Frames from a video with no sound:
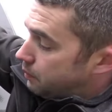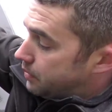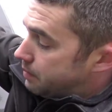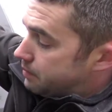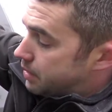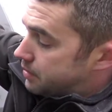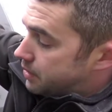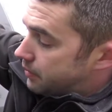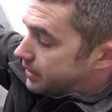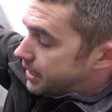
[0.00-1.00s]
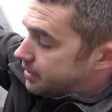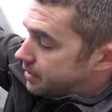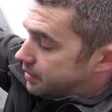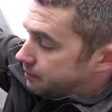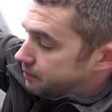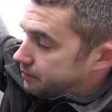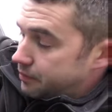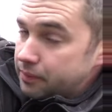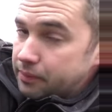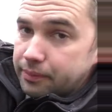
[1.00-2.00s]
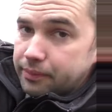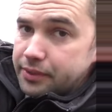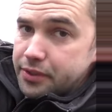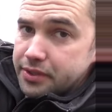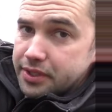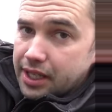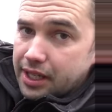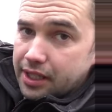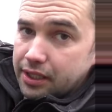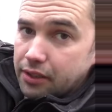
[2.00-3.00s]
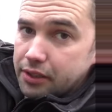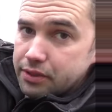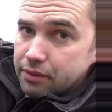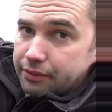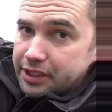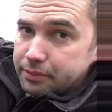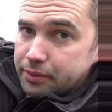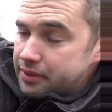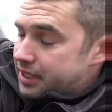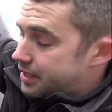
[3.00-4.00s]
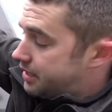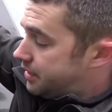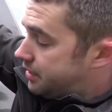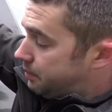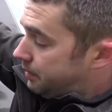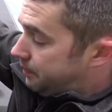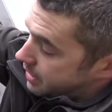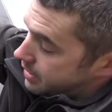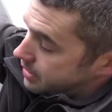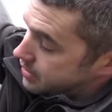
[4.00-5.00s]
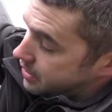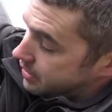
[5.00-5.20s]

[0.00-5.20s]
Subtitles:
we'll then be able to locate it, use our lined reflector board as a setup, and then